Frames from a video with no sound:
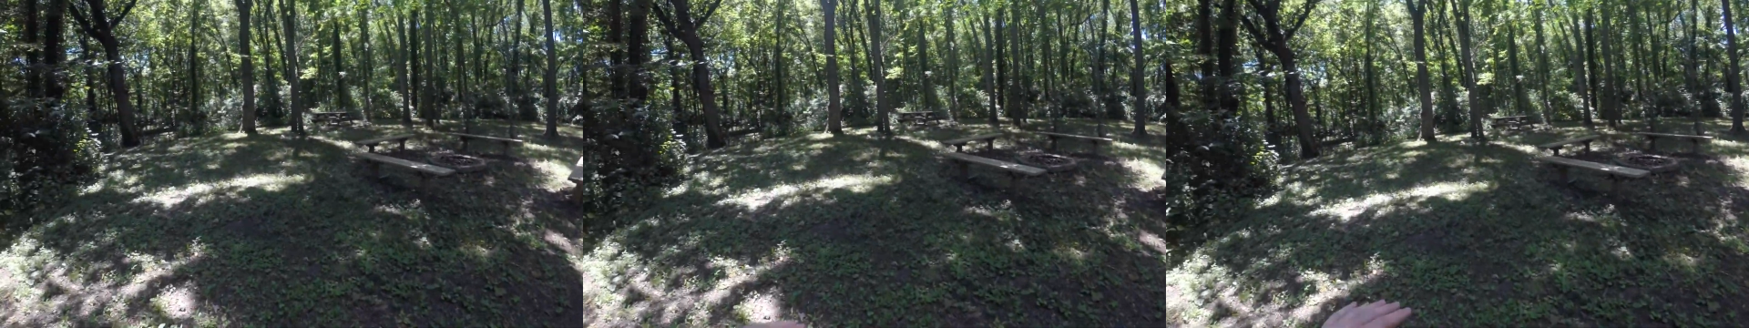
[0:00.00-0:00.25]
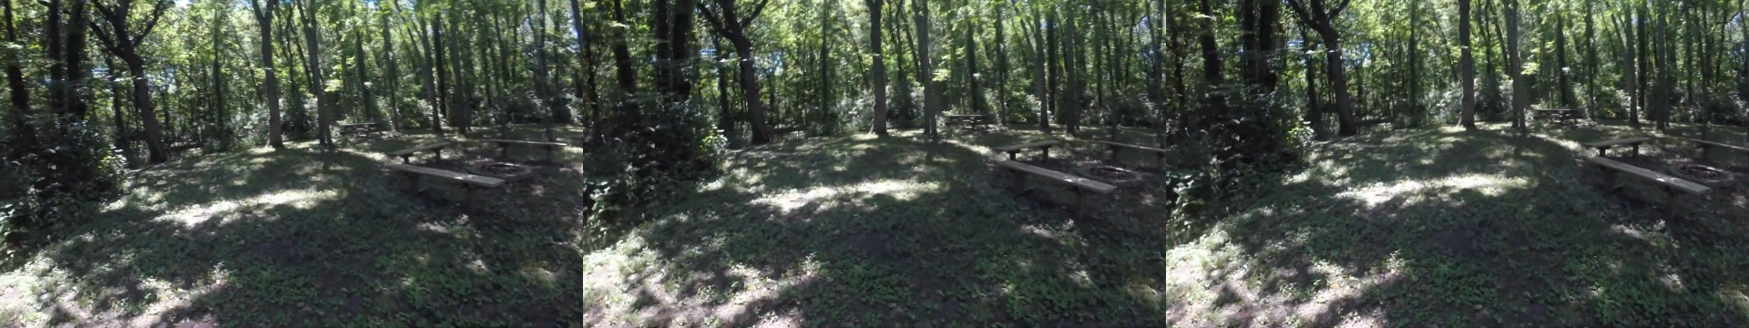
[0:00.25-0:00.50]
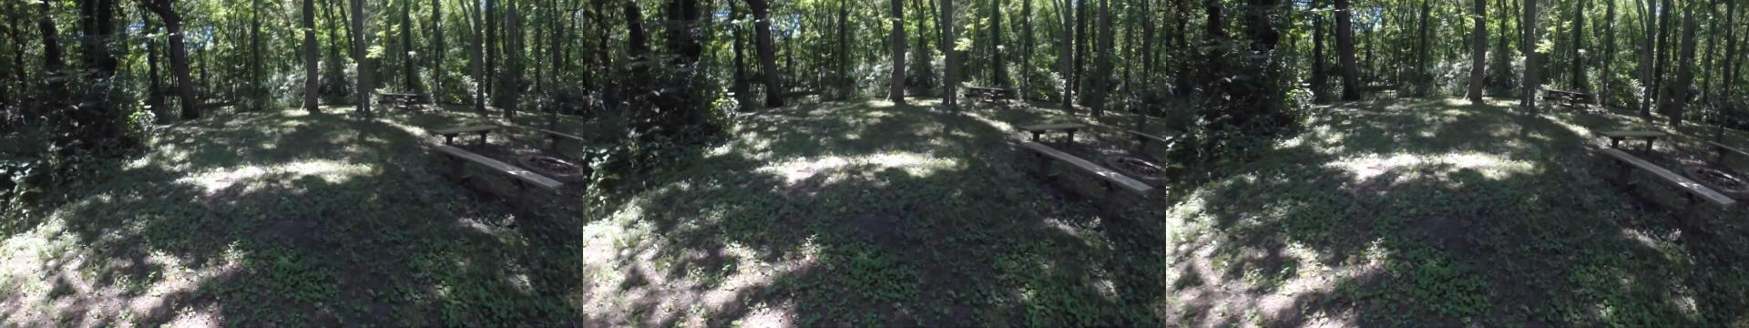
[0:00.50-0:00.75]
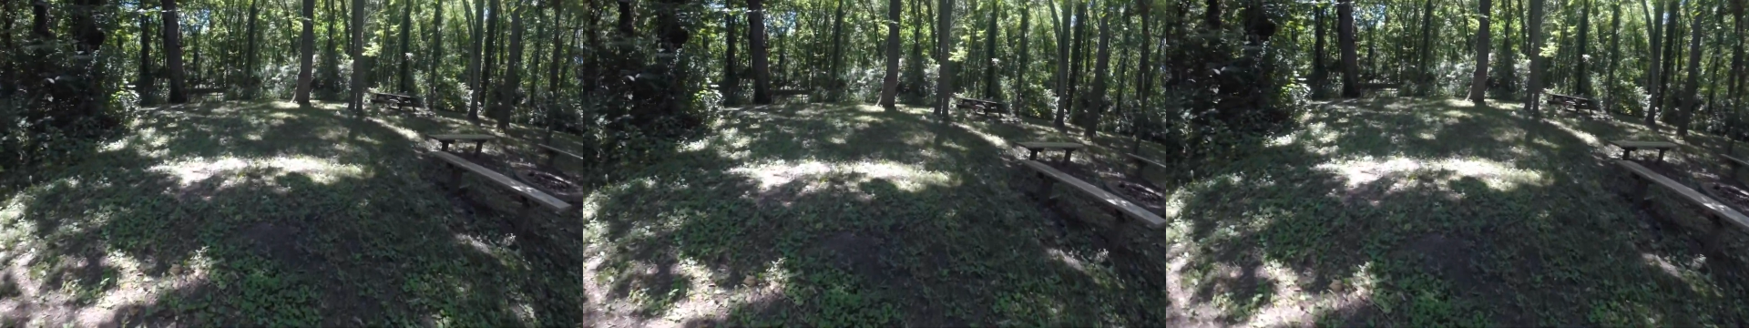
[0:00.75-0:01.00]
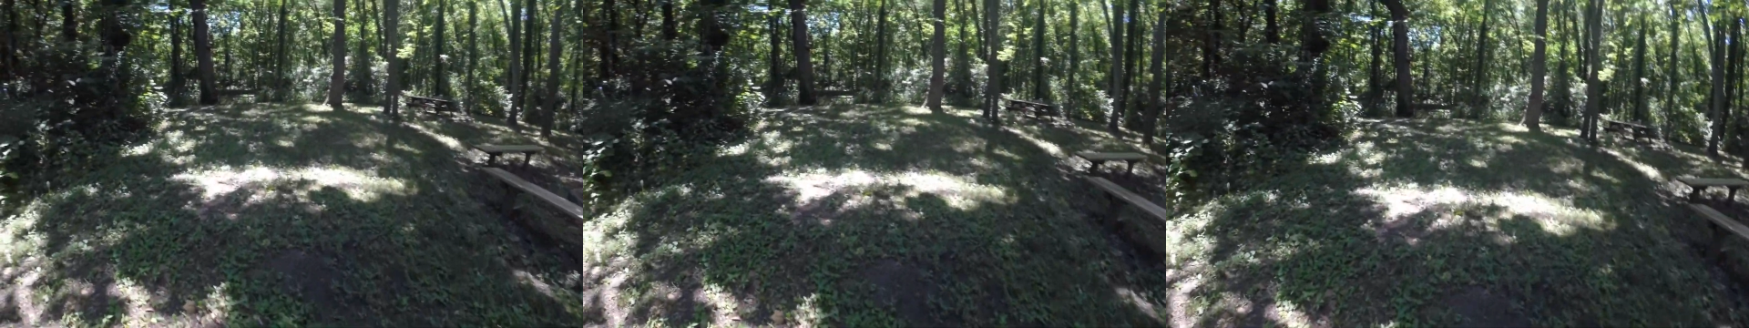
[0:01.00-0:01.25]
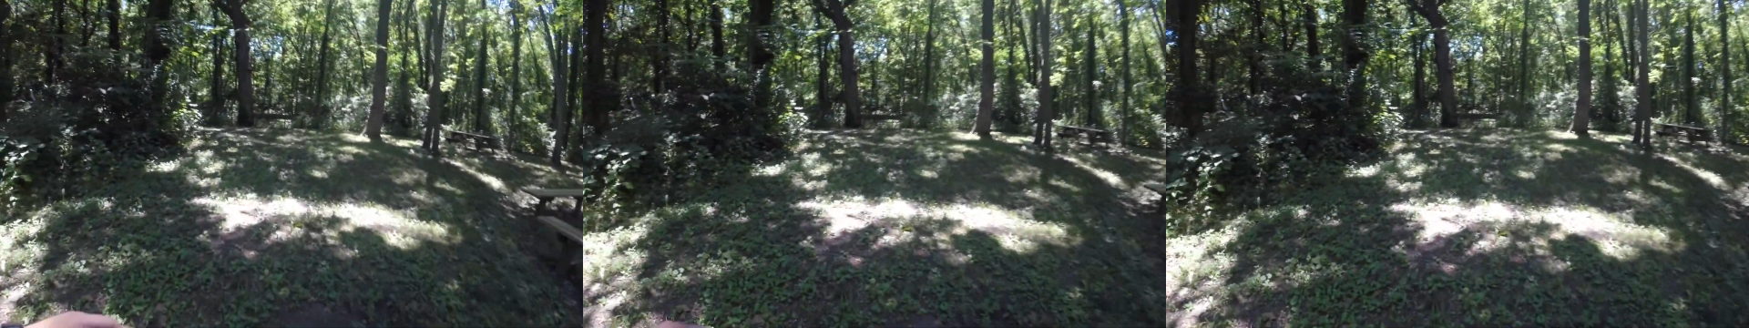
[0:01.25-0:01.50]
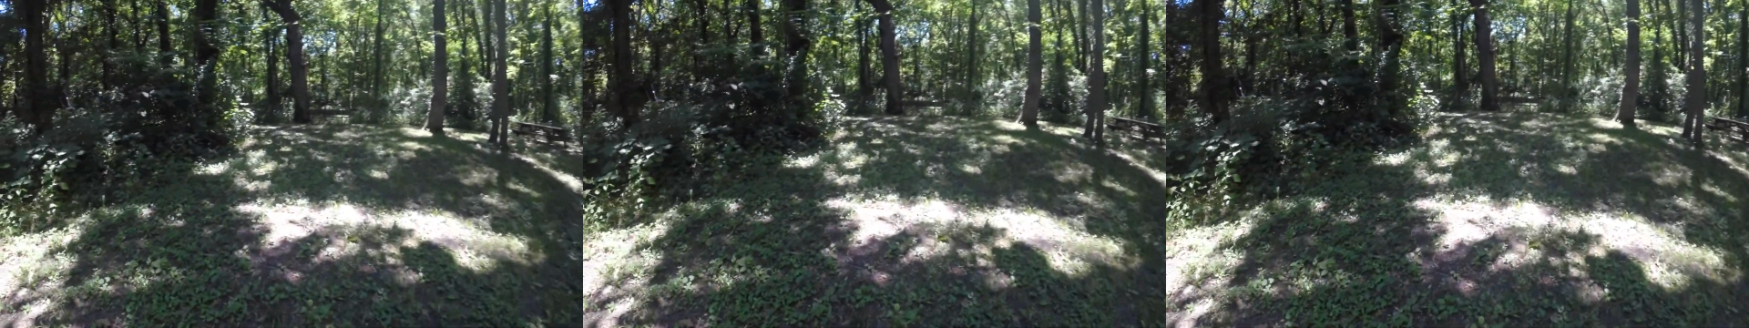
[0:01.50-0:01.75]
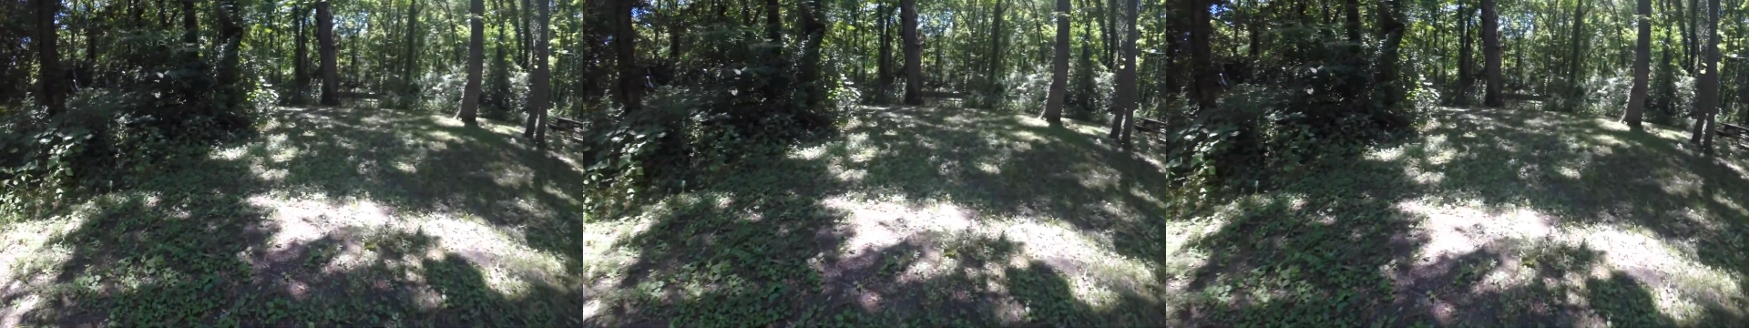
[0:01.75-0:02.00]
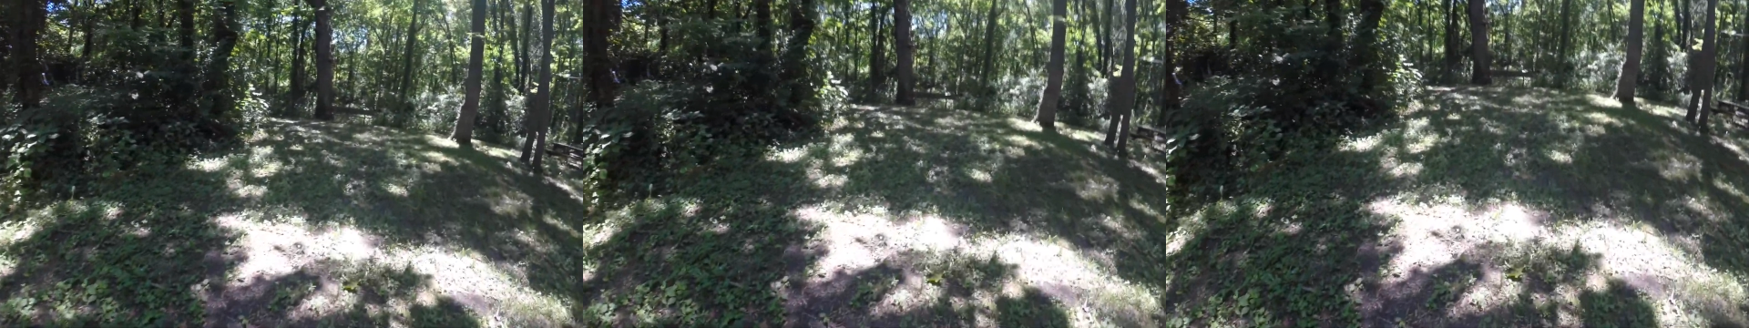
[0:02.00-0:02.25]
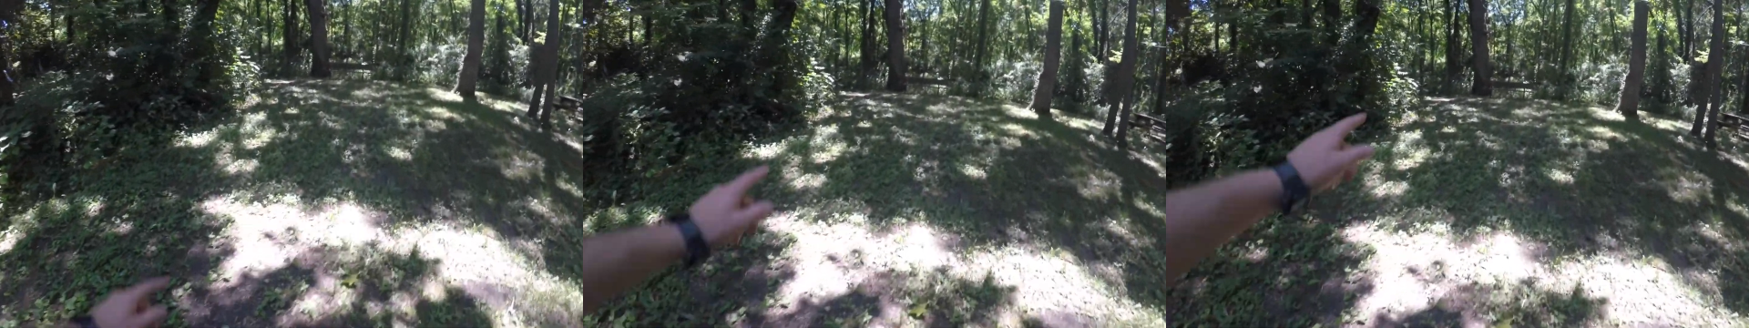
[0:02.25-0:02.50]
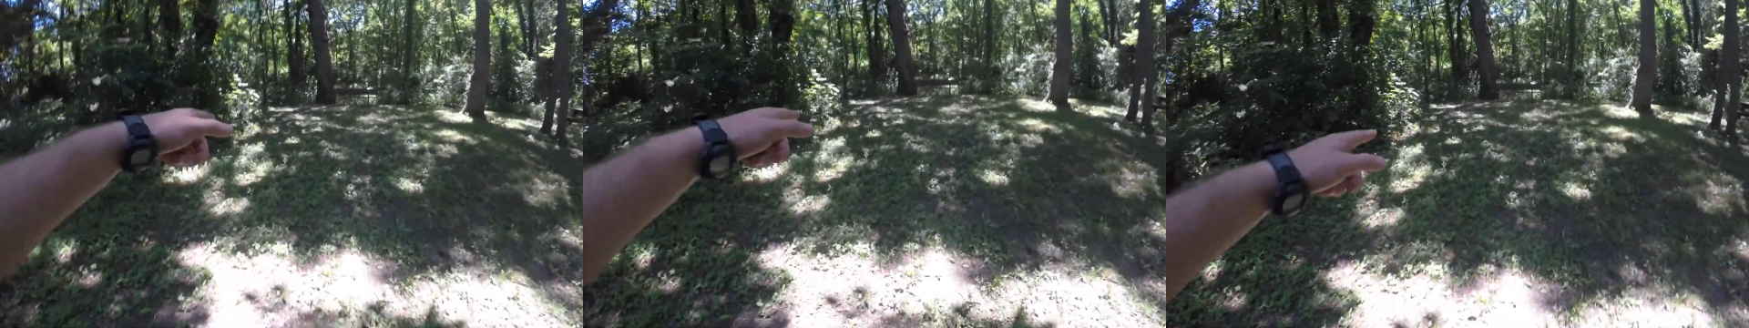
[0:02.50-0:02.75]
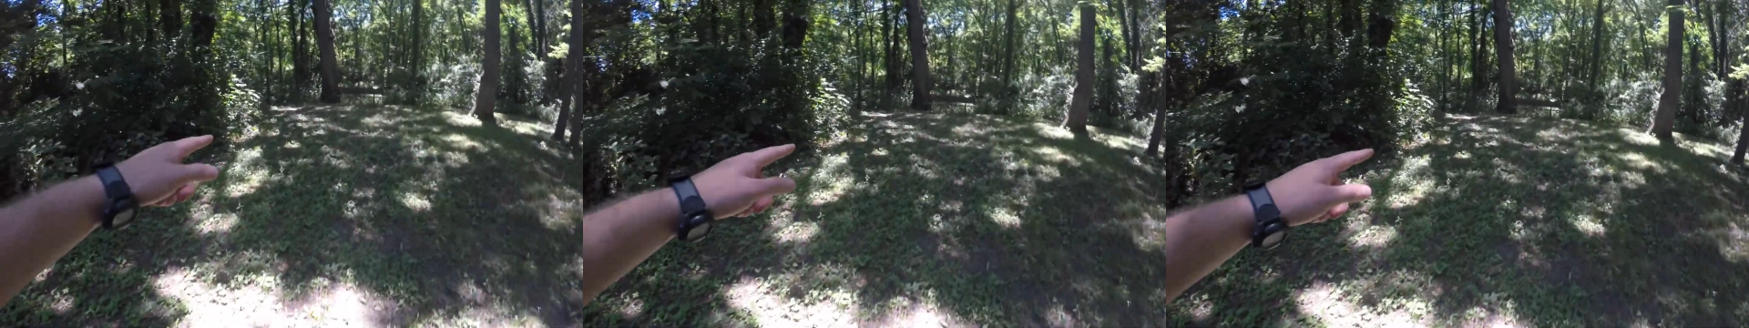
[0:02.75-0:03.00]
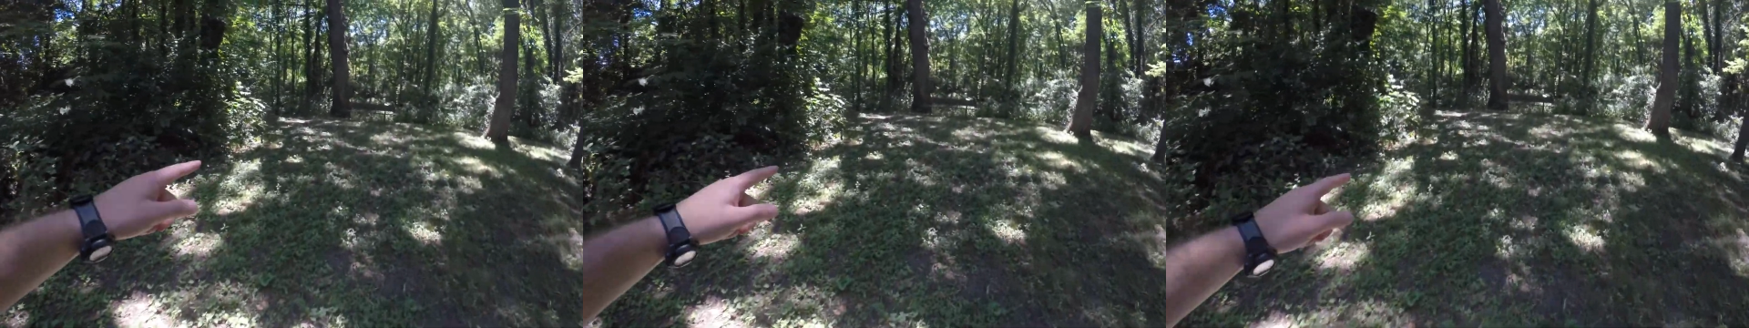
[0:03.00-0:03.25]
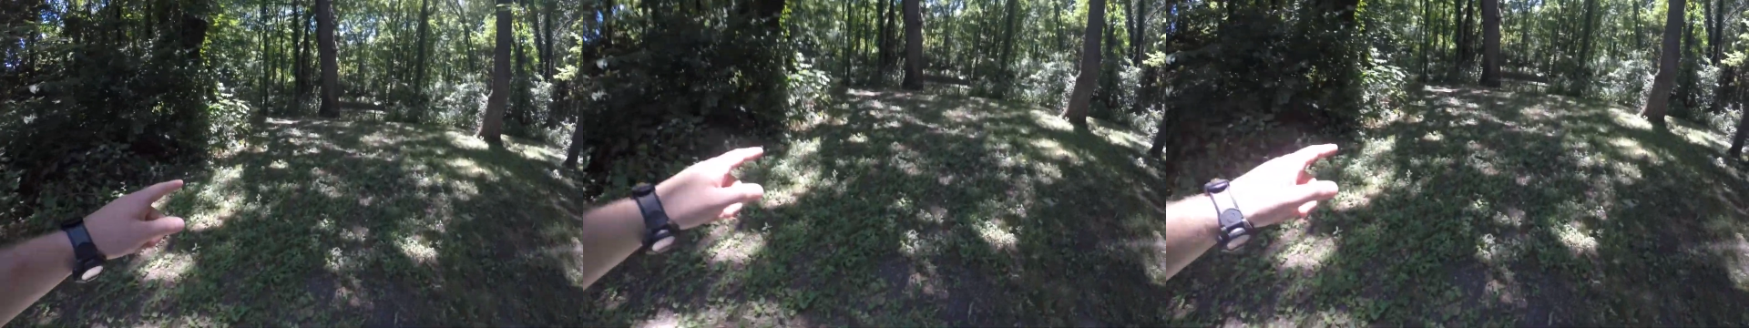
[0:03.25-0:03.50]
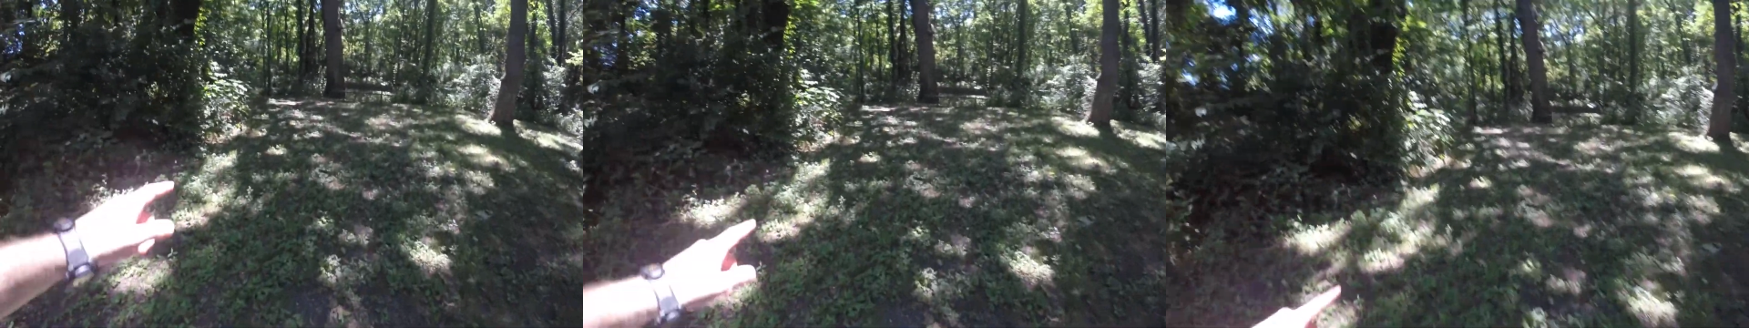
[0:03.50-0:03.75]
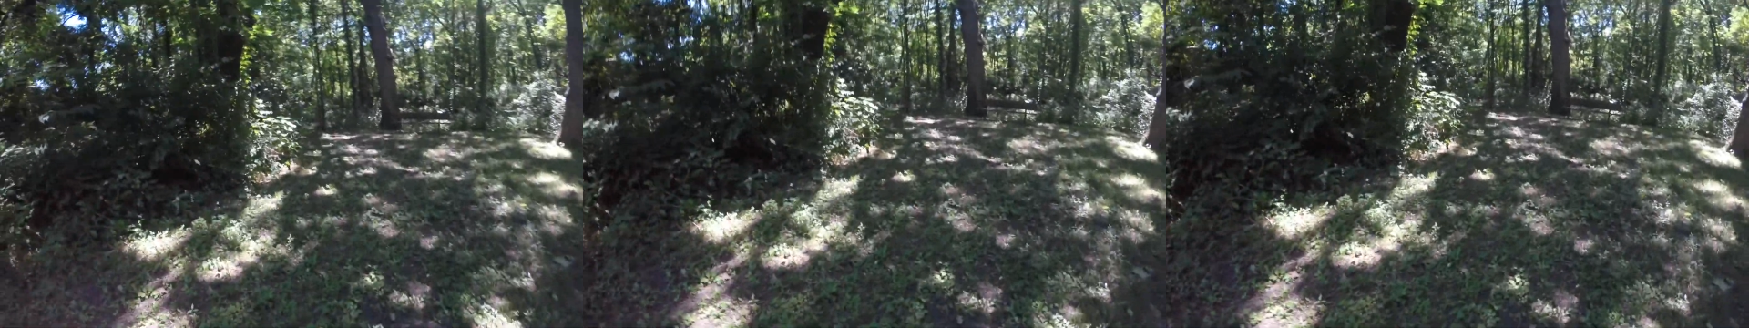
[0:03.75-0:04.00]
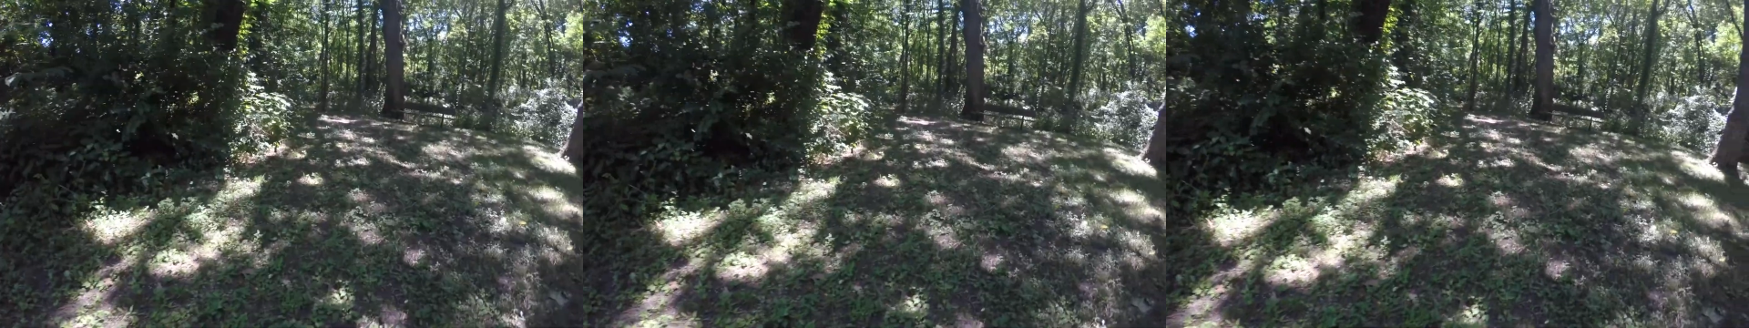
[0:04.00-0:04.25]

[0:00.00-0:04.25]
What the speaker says: Nobody's mouth can be seen.